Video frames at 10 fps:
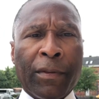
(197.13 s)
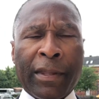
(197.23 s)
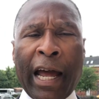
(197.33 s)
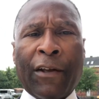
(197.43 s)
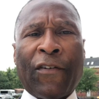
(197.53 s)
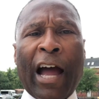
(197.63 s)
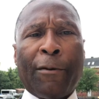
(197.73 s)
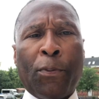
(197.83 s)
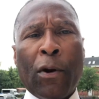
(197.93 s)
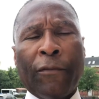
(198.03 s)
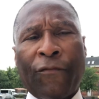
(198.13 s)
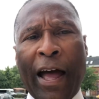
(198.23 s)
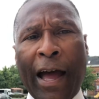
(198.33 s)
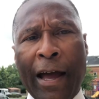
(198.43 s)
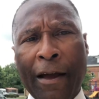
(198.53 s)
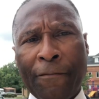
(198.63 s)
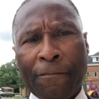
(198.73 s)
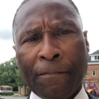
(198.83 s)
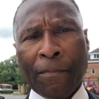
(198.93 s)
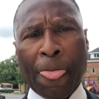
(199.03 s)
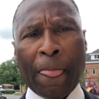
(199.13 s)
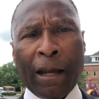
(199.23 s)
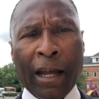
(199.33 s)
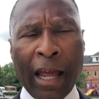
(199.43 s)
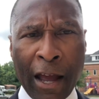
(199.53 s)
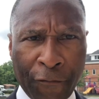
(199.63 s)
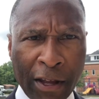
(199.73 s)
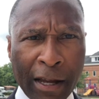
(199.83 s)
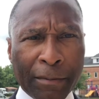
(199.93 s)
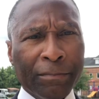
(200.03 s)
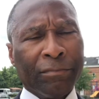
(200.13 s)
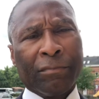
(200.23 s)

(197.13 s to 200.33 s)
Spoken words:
95.5 FM.